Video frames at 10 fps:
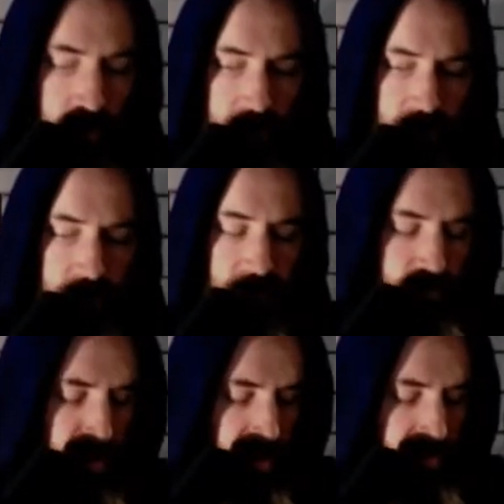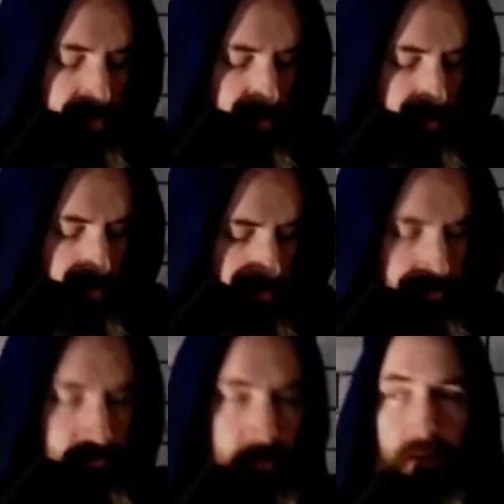That'd be a minor chord.
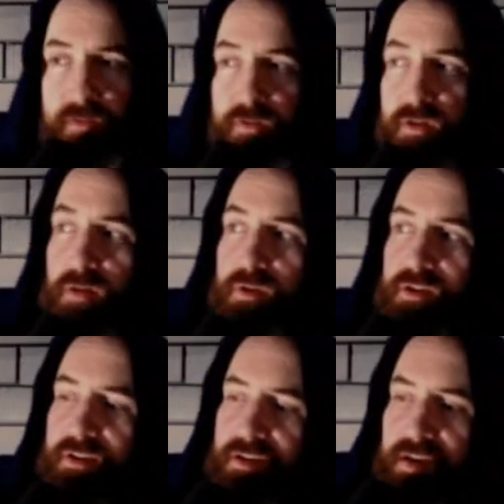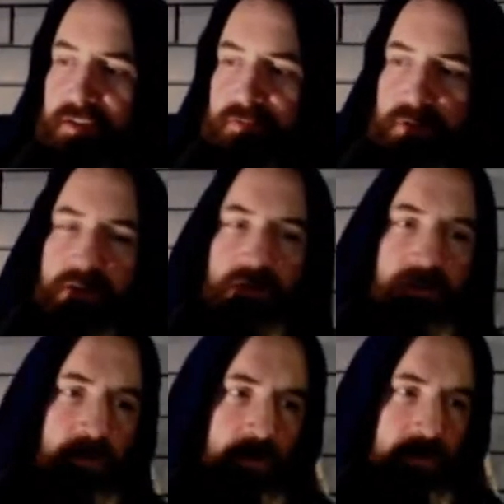So you kind of want to take a guess. When you hear the
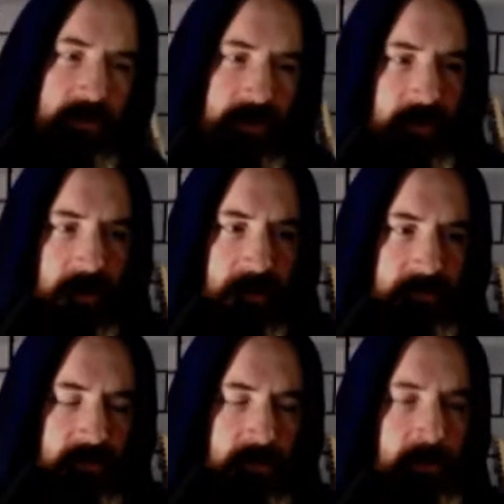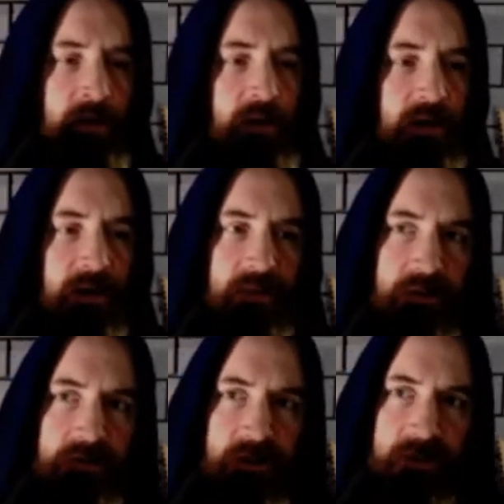chord, you take a guess, and then I'll
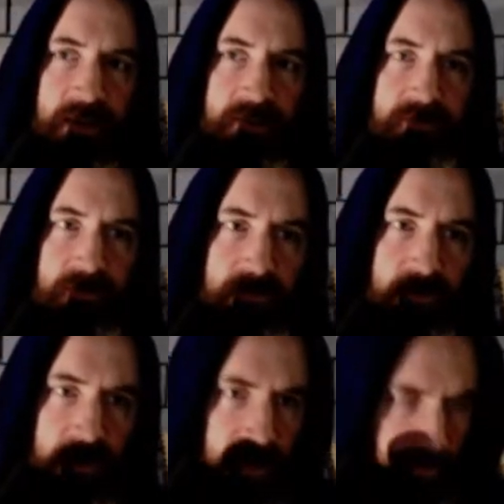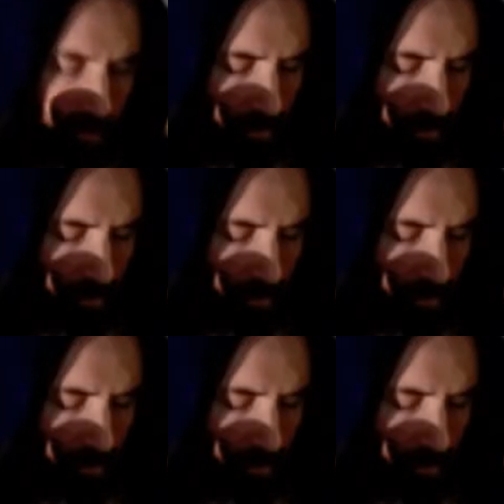tell you the answer straight after.